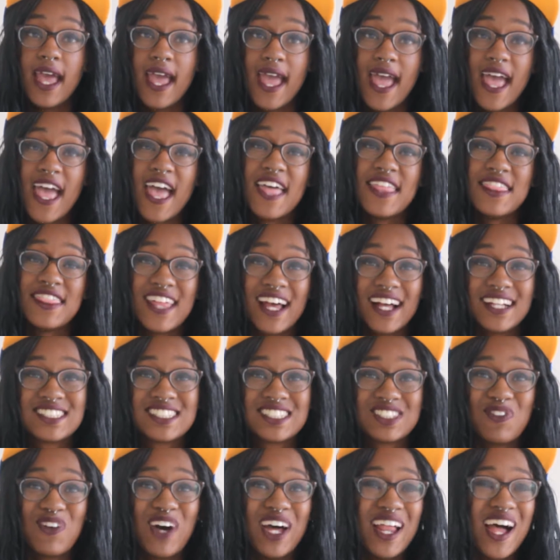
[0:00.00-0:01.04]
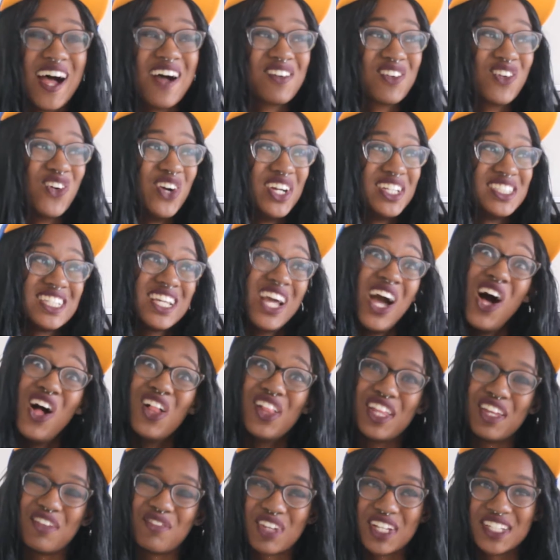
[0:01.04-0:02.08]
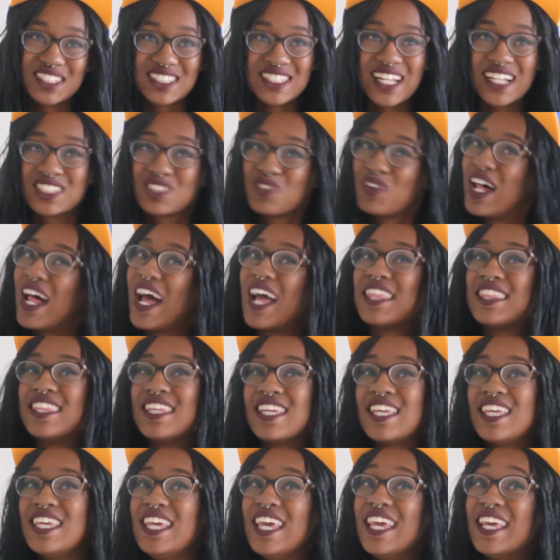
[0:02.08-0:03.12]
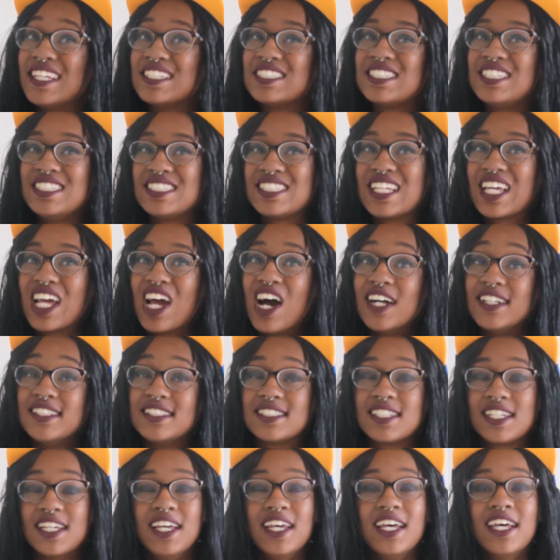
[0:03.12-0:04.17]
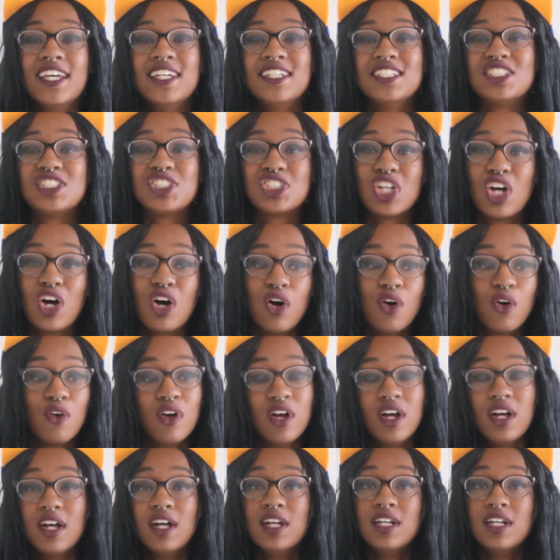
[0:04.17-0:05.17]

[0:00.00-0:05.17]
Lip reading: and that's what I'm going to call him because that's what I think he is. He's a cunt. So